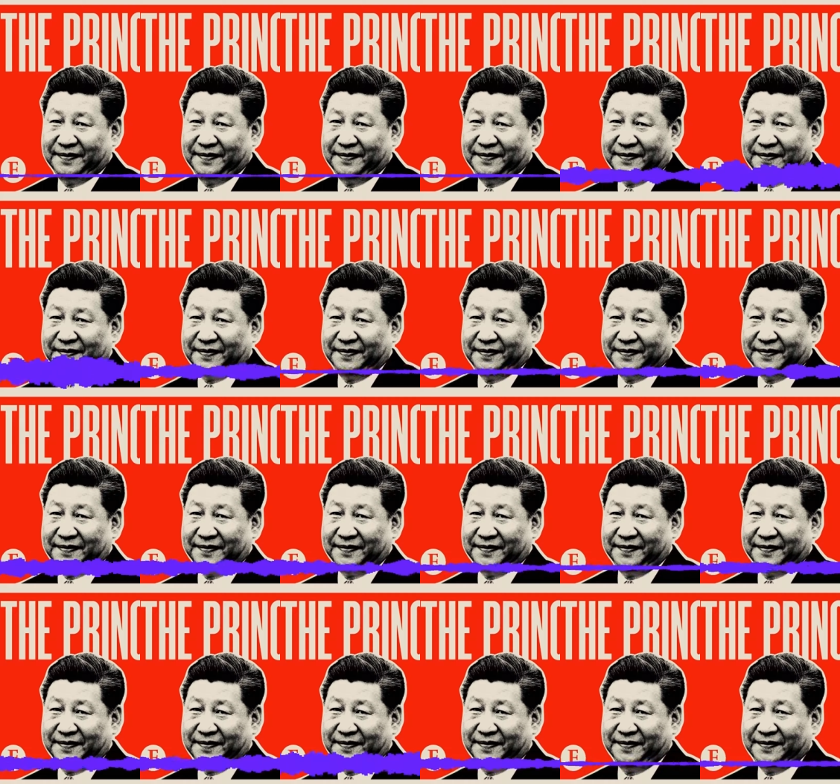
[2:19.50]
I'll tell the
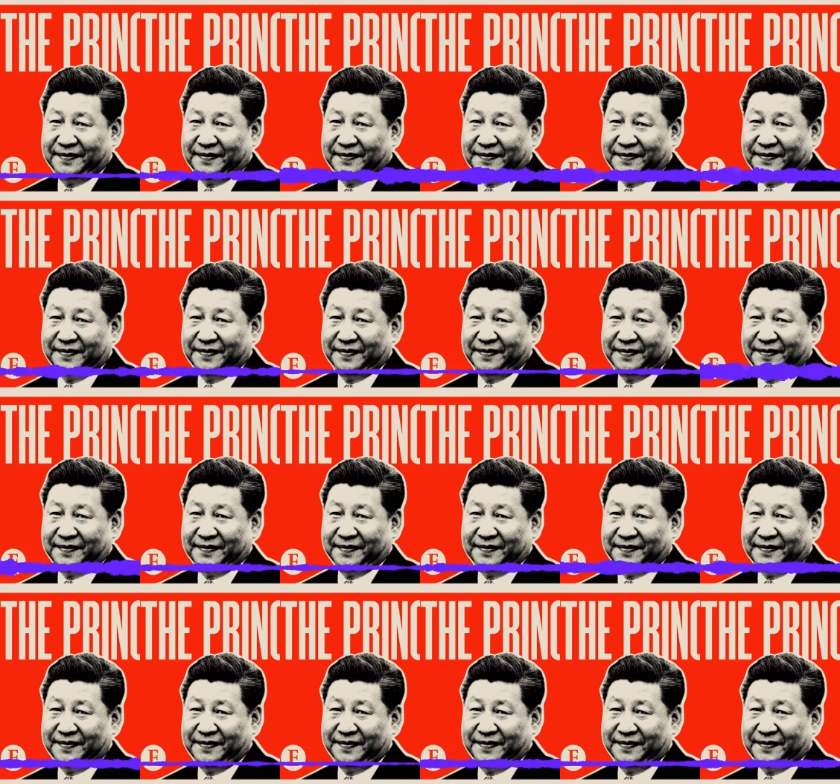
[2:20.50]
real story of Xi
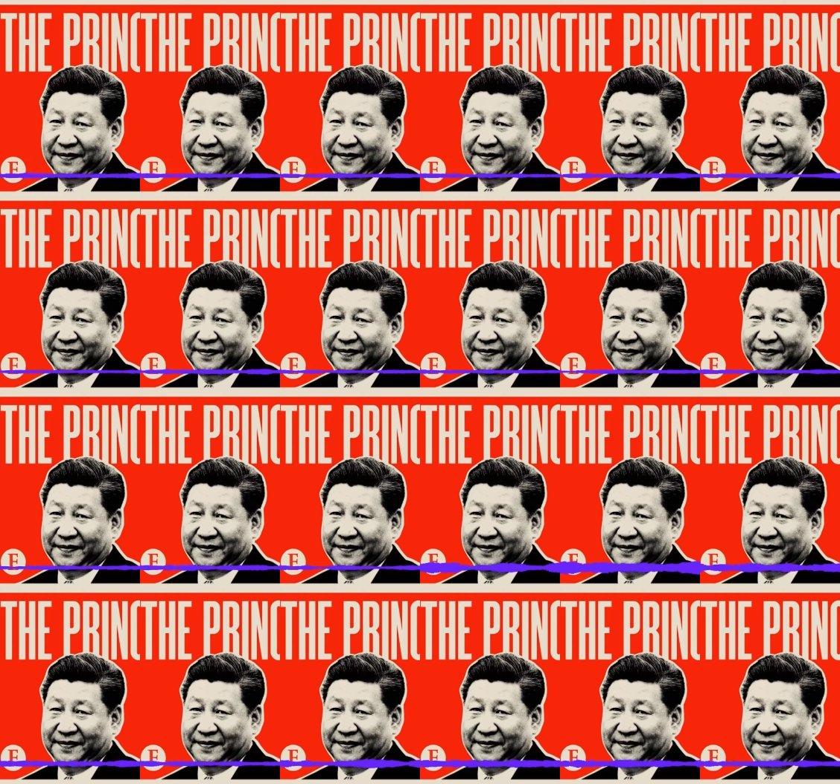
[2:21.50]
Jinping,
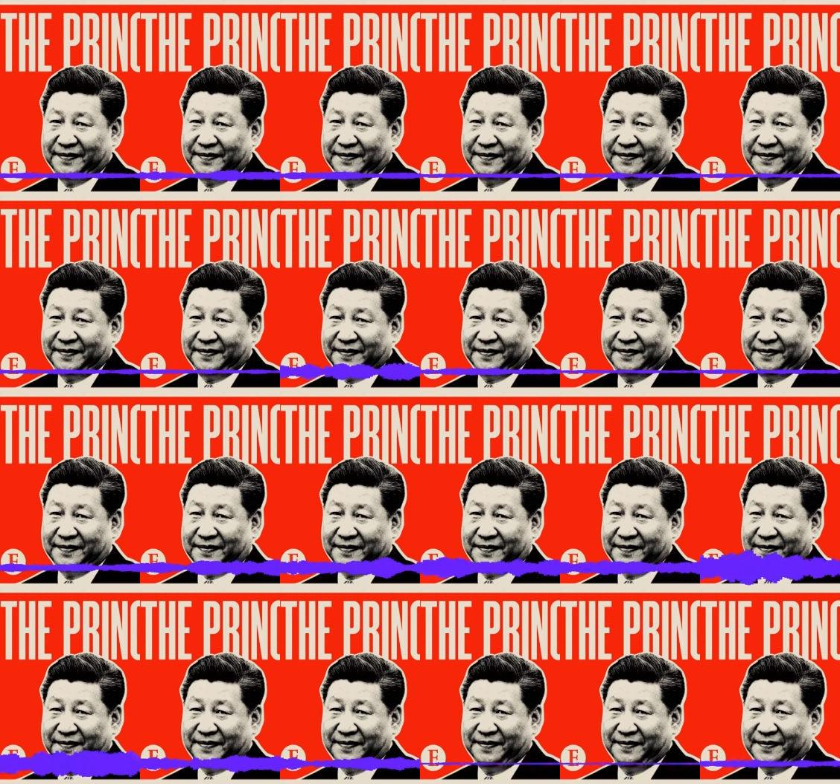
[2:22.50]
his
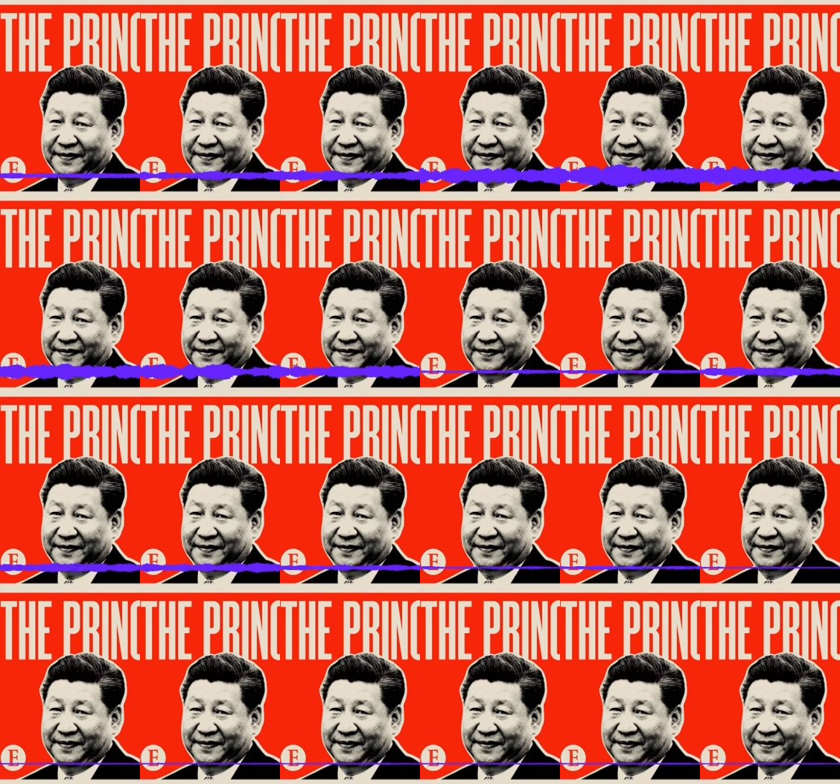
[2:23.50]
traumatic
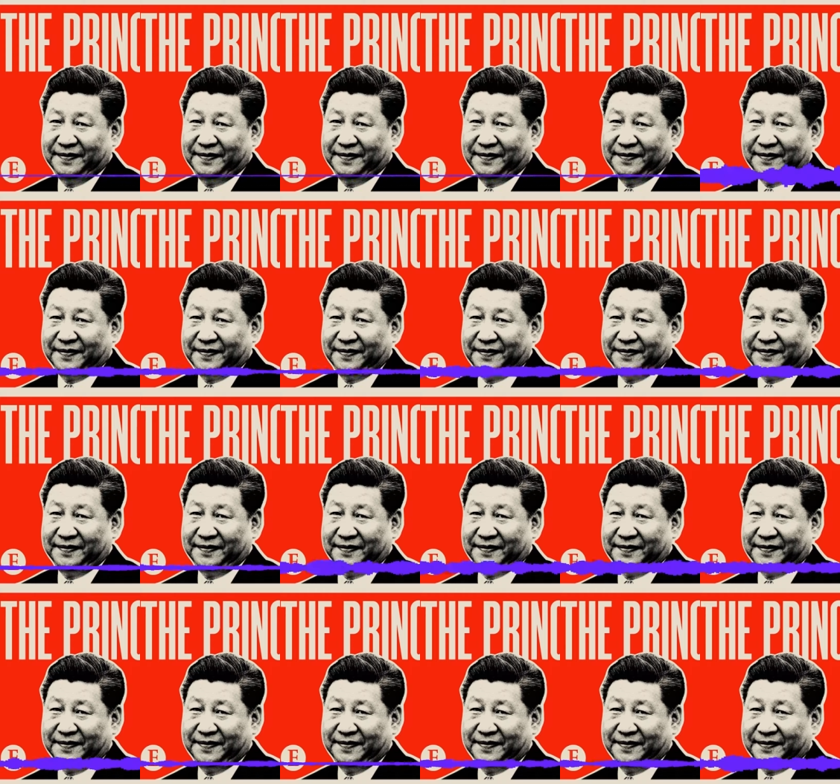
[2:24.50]
childhood. Xi
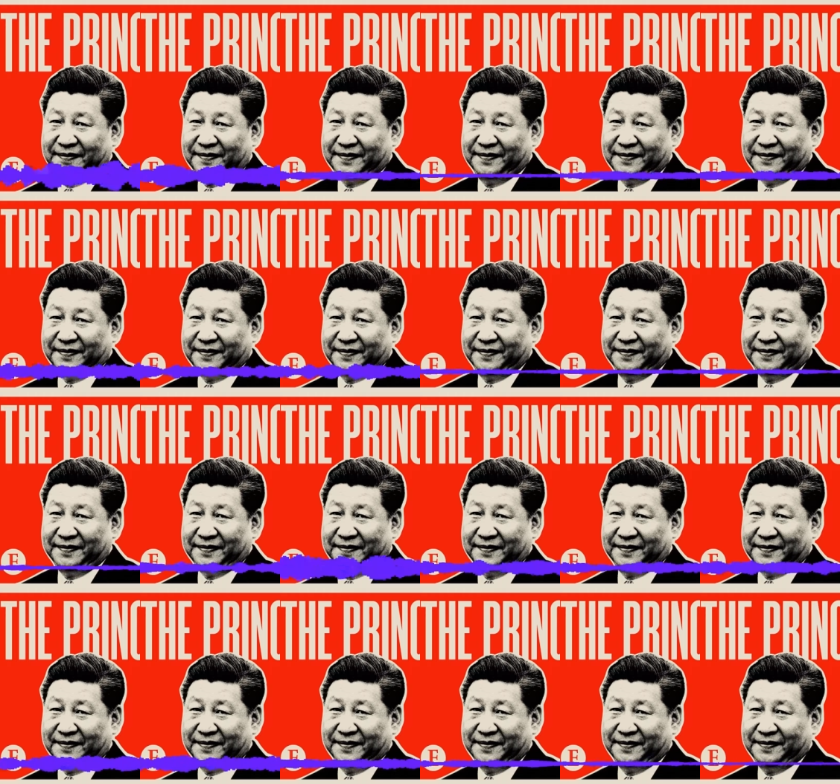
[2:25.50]
Jinping had the
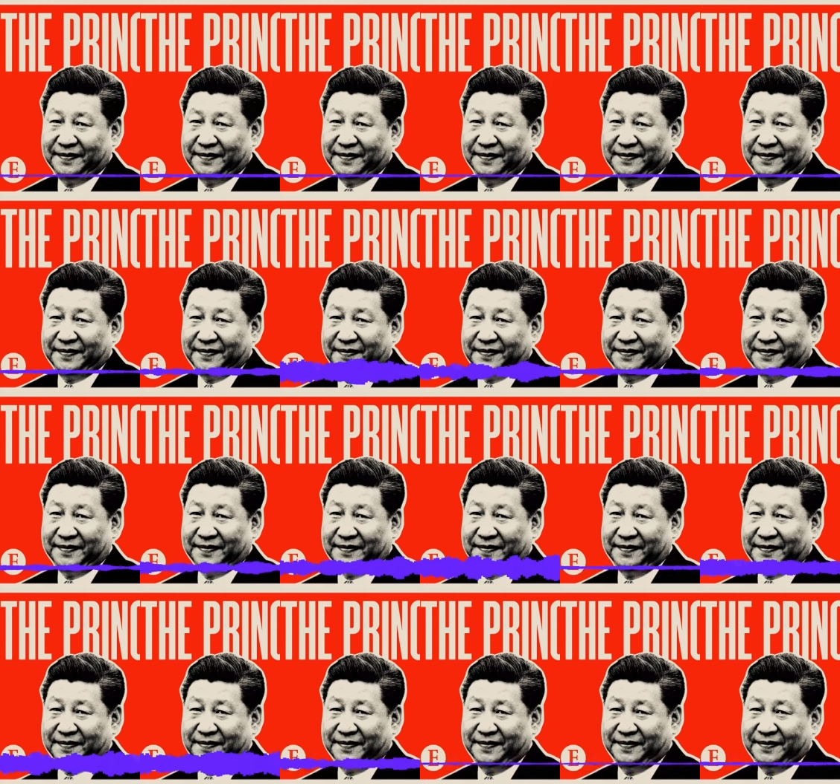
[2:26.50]
experience that
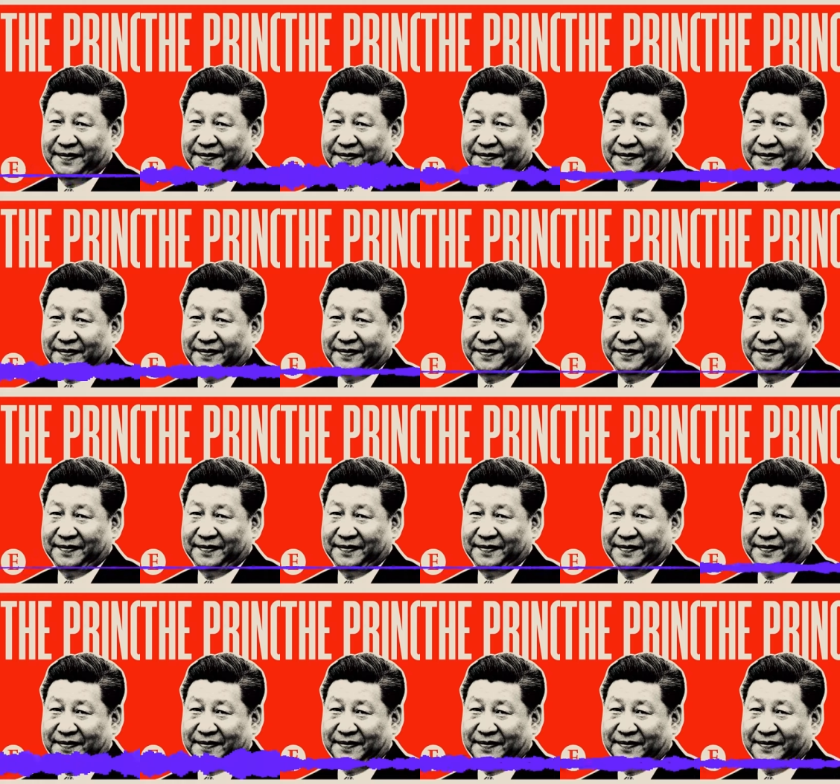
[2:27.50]
without power,
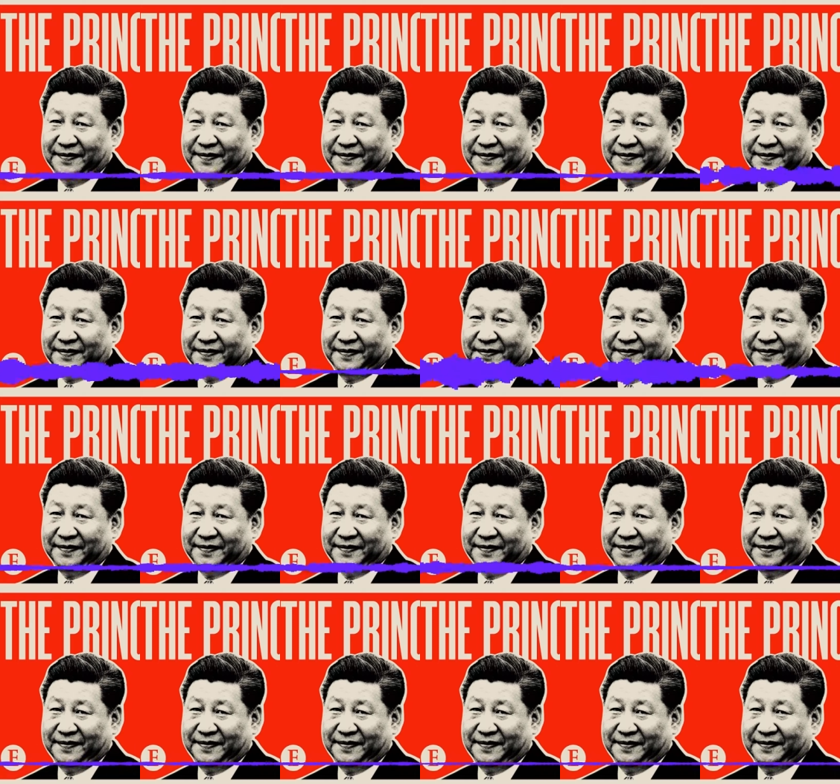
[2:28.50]
you were nobody.
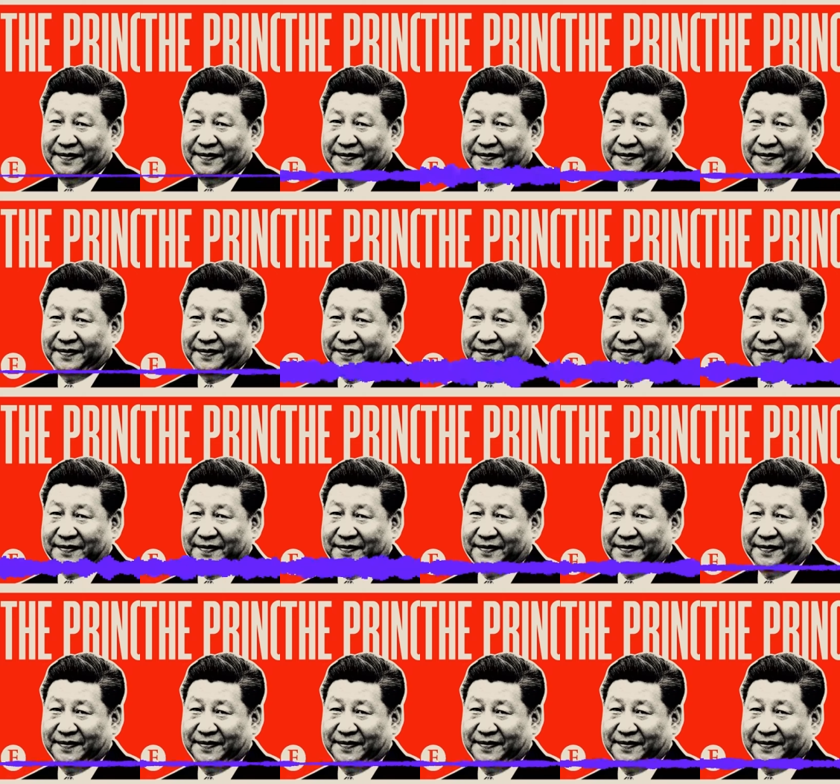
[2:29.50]
His
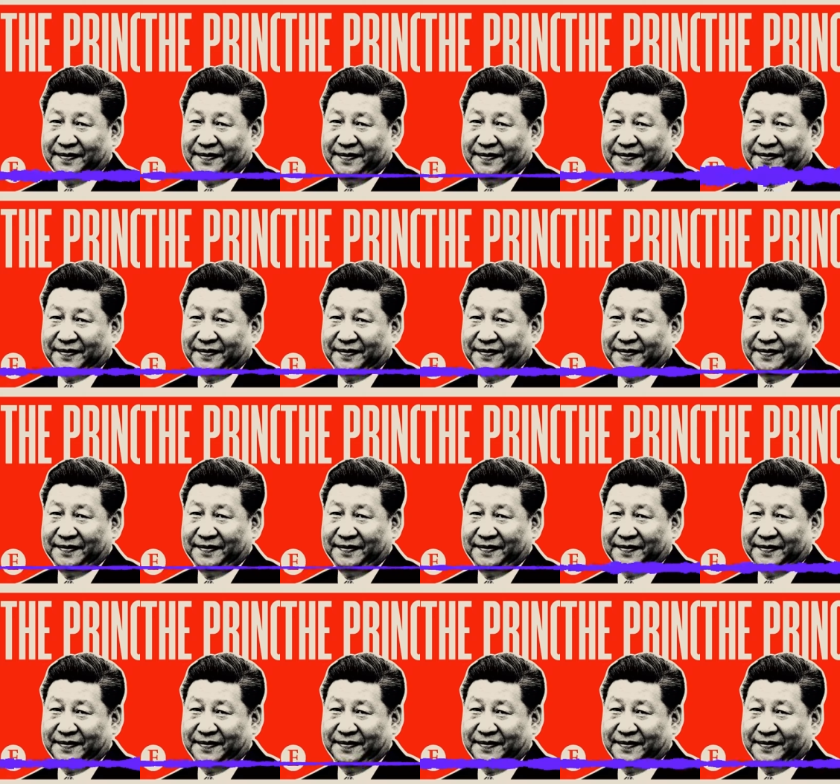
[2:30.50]
rise through a vicious
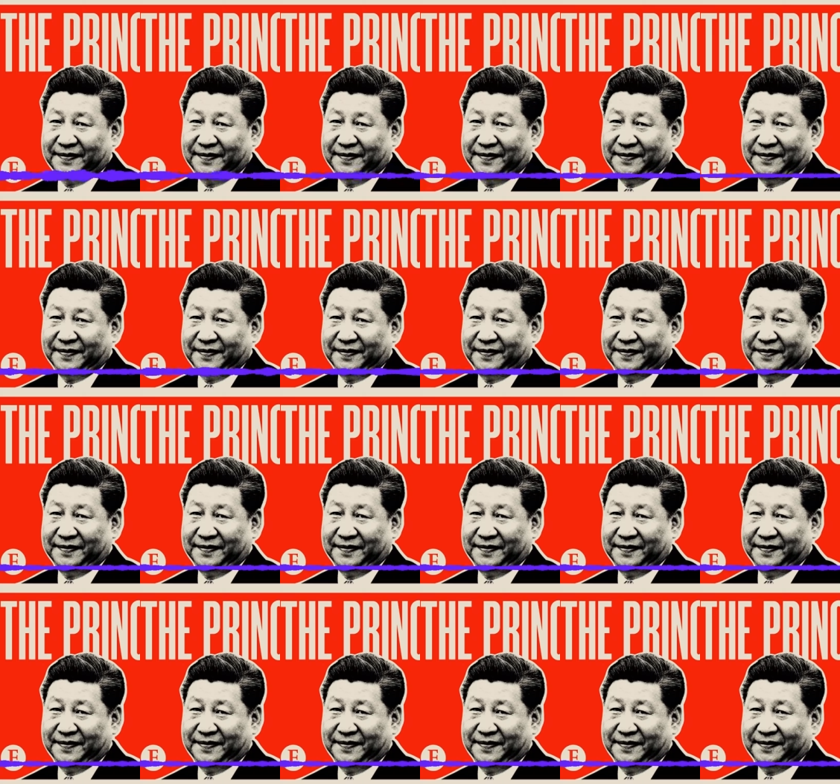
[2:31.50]
regime.